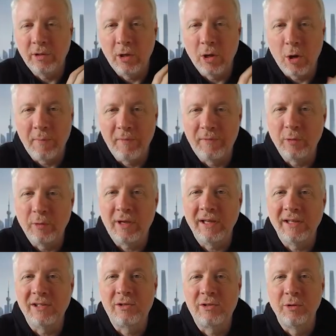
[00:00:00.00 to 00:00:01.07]
You help a few
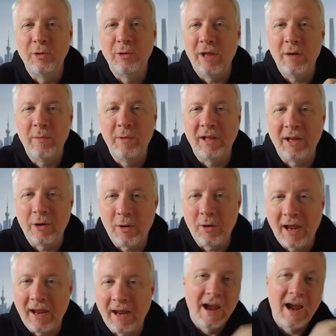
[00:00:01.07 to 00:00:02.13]
kids through. Then we're like,
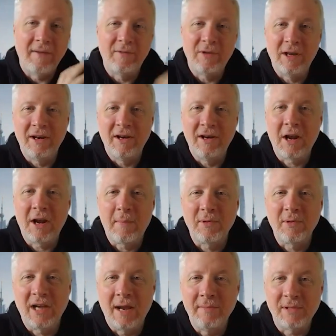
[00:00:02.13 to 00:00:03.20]
okay, I've done it a couple
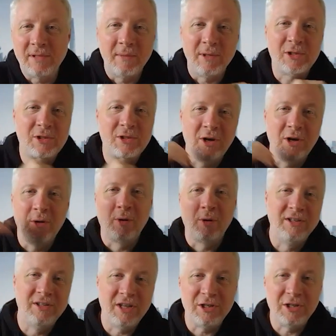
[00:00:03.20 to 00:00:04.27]
times. I'm going to start an
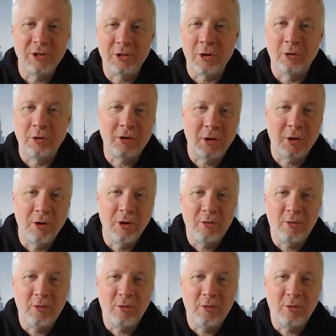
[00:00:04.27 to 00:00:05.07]
organization called KOTO,